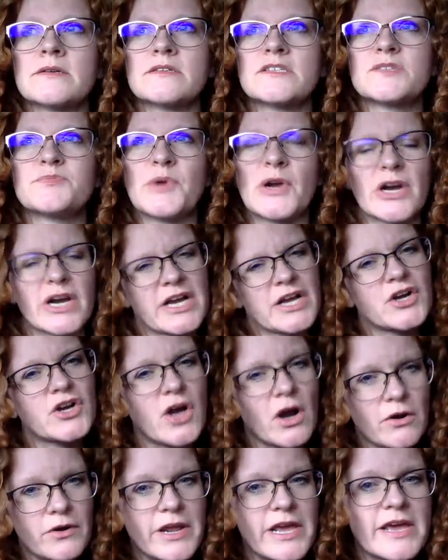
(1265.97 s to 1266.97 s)
spirit
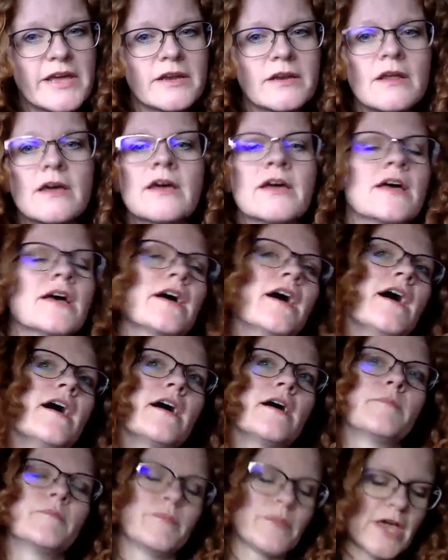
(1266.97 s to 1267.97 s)
guardian.
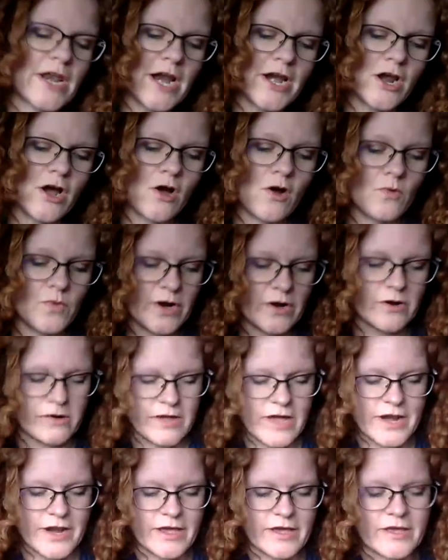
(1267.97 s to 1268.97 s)
Um, and I know we're
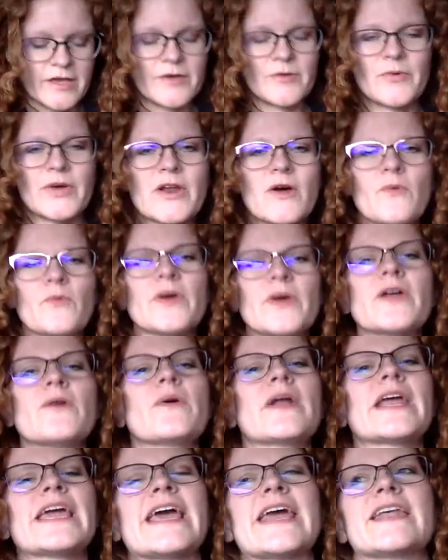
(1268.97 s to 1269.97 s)
kind of, we don't, we don't
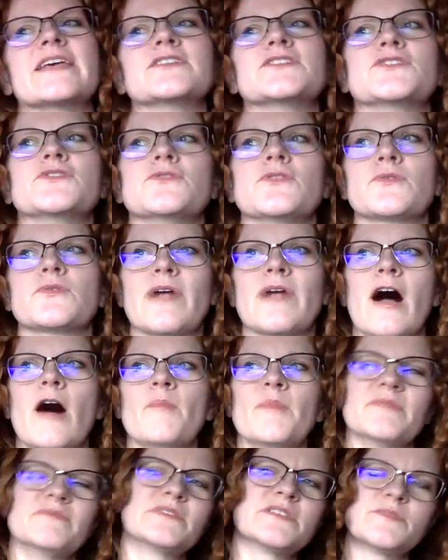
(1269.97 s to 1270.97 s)
want to get into the
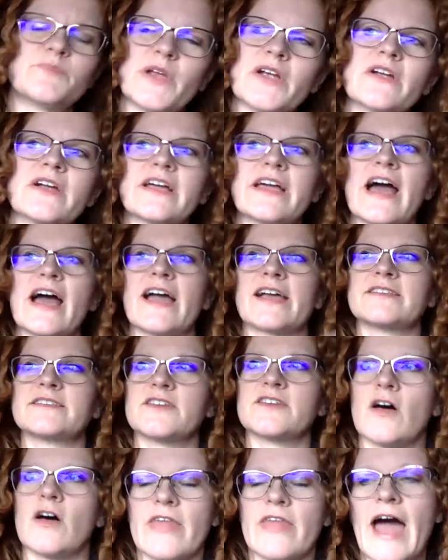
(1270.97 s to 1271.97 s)
realm of spirit guides
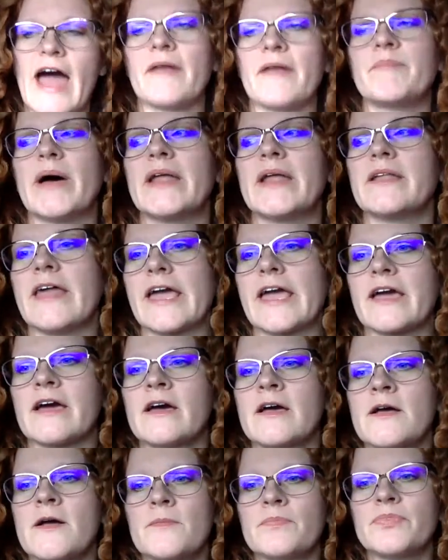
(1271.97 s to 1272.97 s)
and all that, but like
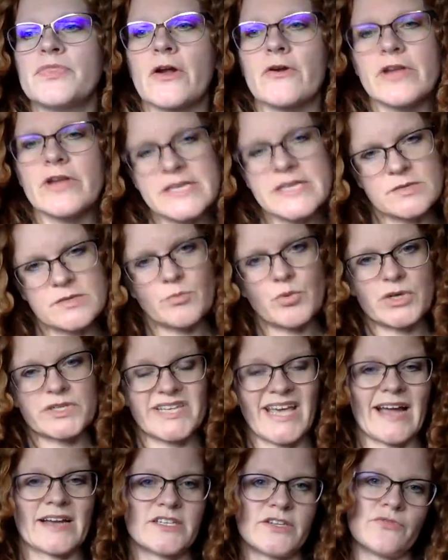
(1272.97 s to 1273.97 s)
there is a
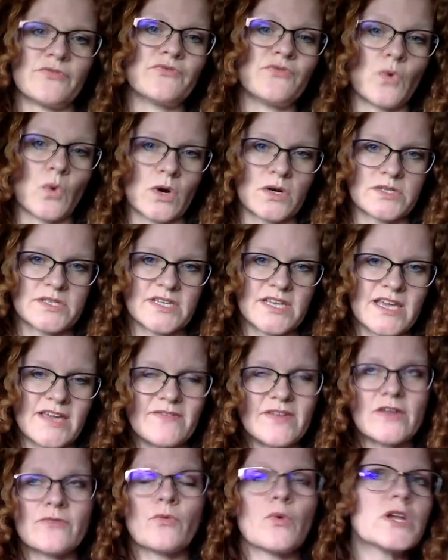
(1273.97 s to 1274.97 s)
protective force,
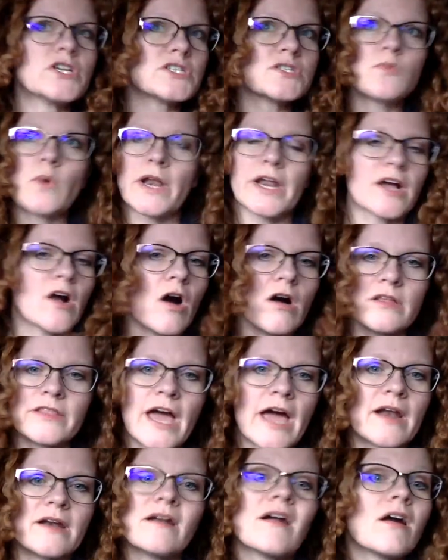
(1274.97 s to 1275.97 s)
even if we just want to call
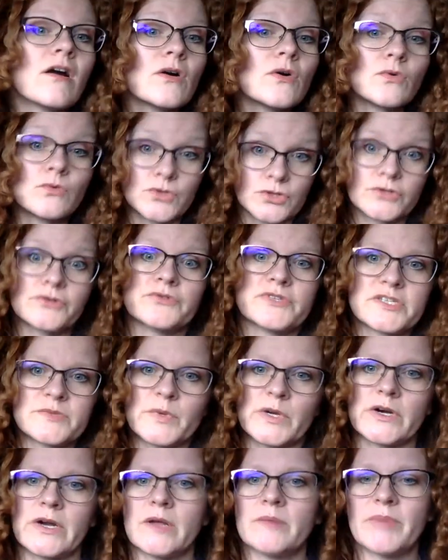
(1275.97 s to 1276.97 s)
that our own true
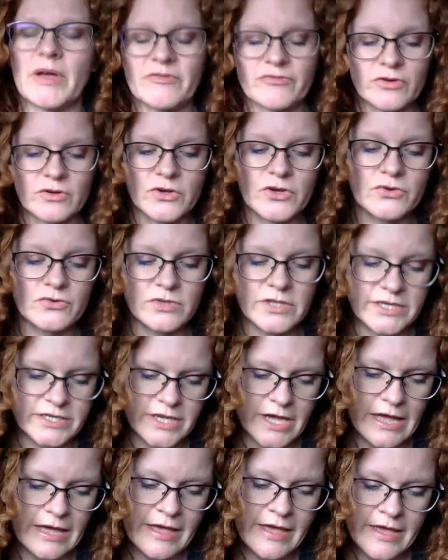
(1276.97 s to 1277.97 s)
spirit. But for you,
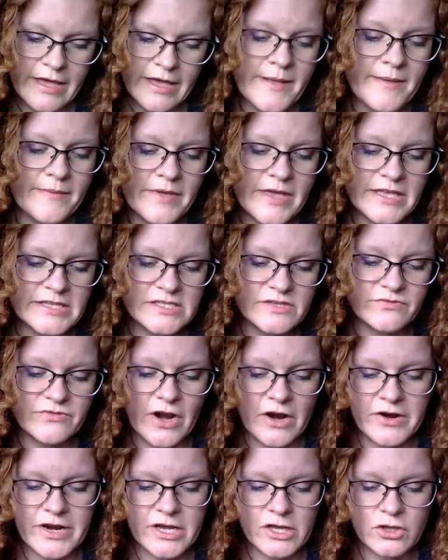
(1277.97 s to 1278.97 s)
Linda, it's
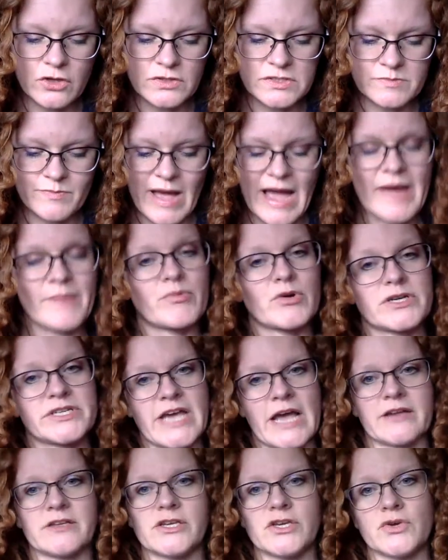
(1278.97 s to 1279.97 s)
very close by
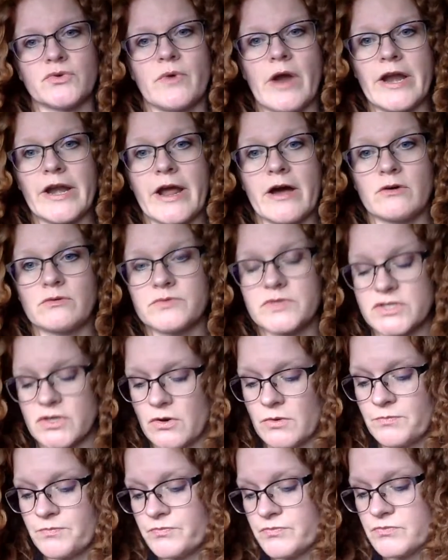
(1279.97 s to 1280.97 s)
protecting you right now.
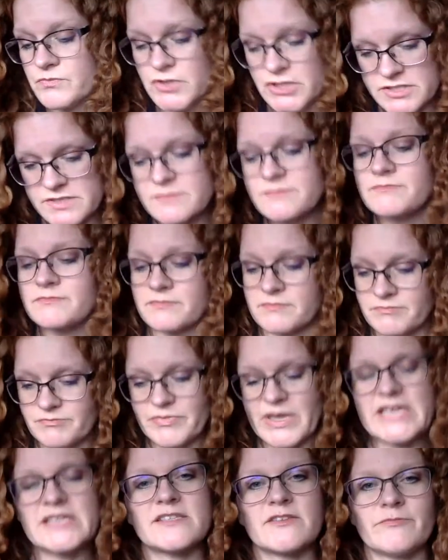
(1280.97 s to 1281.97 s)
So just
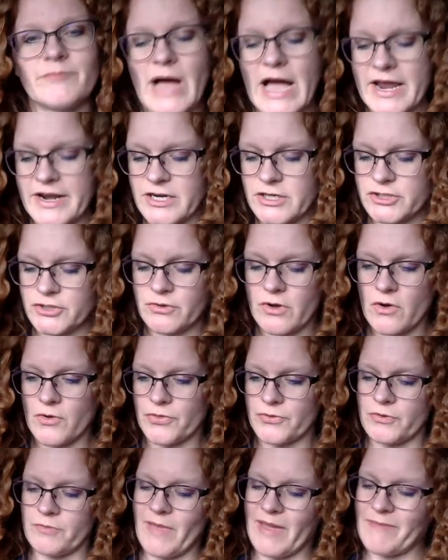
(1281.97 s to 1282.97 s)
peace of mind as you go
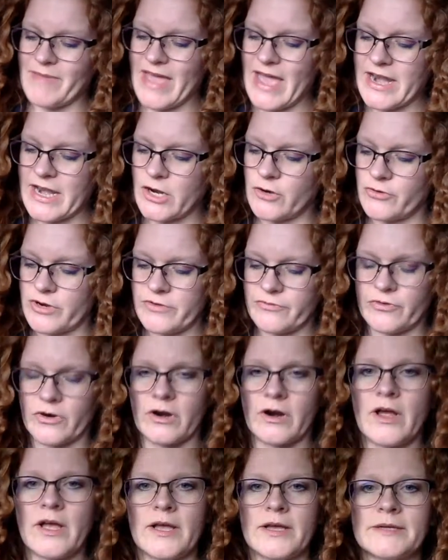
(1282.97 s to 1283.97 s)
through maybe any grief or
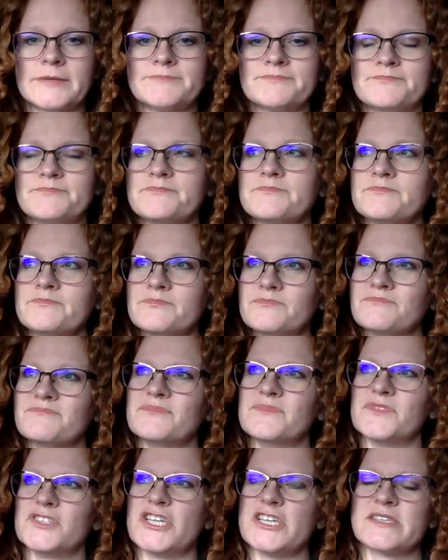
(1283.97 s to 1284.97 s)

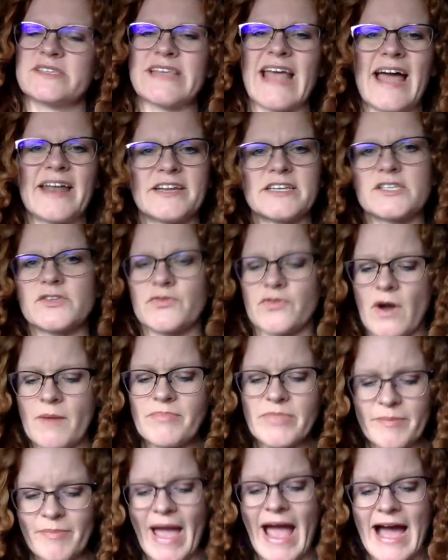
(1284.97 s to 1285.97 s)
just sadness
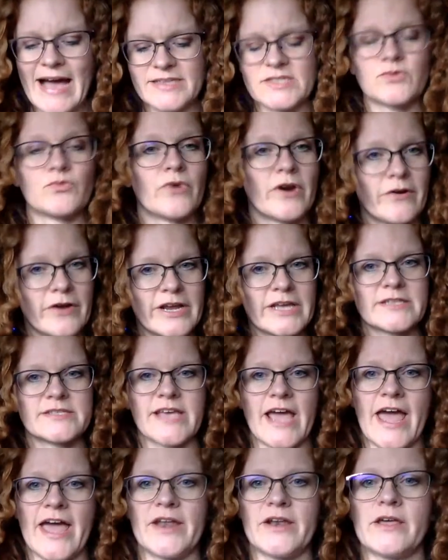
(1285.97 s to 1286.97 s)
from the past rearing its
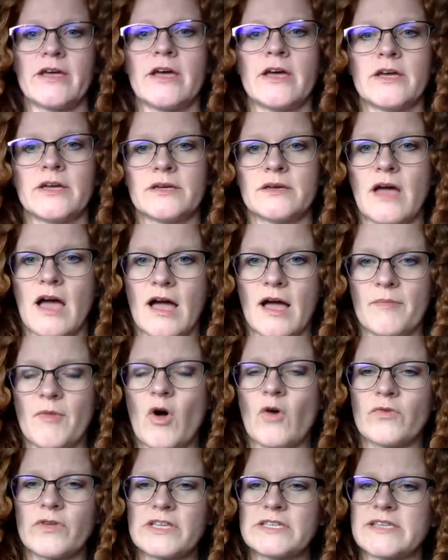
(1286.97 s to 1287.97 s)
head um,
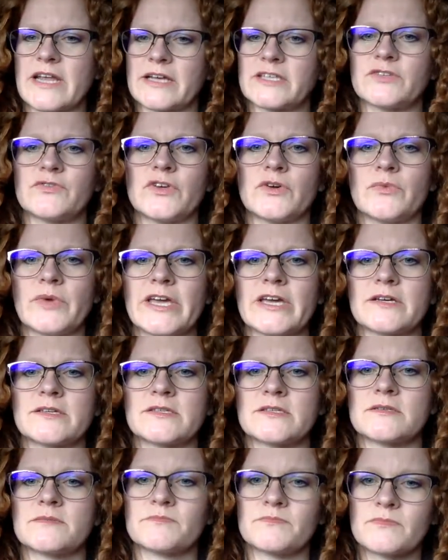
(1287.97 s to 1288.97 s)
over these next few
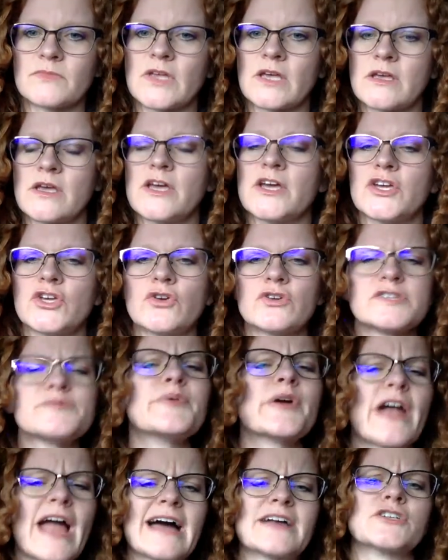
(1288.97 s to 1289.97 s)
weeks. Your
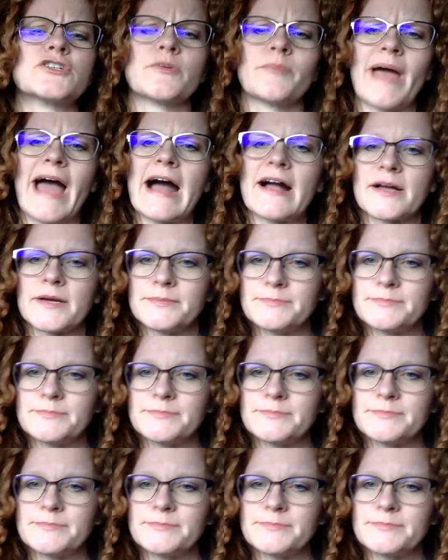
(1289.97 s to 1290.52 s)
spirit has your back.